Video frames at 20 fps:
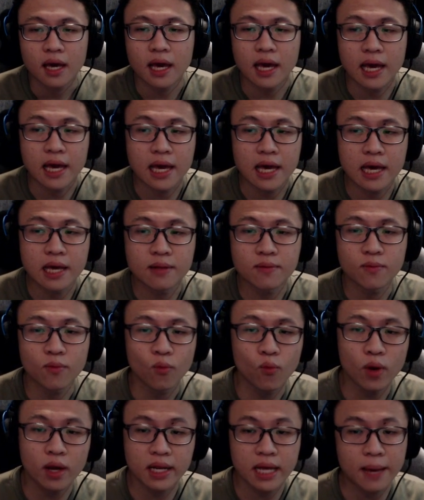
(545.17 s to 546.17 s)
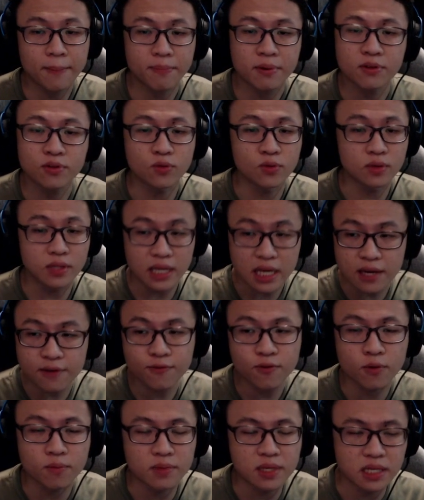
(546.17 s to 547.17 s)
And what happened today
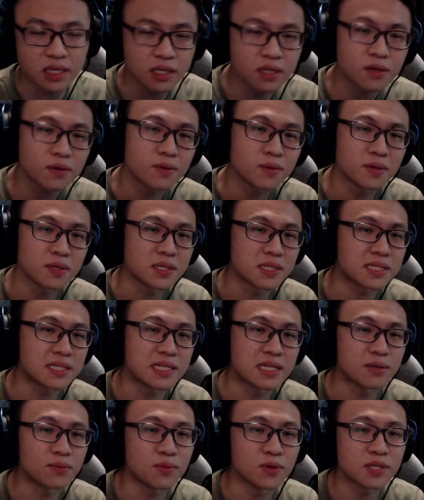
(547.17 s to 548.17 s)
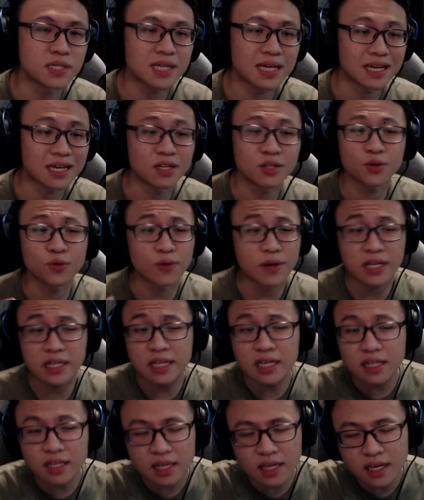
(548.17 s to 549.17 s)
for me was it was like a
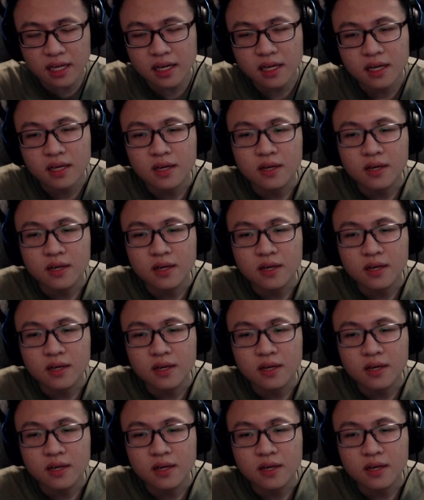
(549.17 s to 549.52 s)
training day.